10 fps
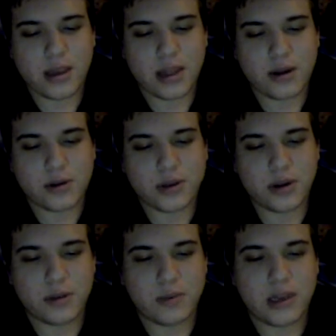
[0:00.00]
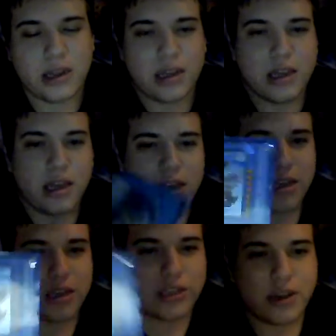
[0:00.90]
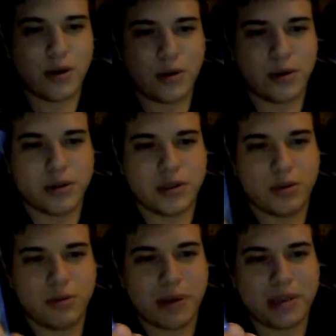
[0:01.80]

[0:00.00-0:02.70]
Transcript: guy that I'll show you in the beginning. You should get over to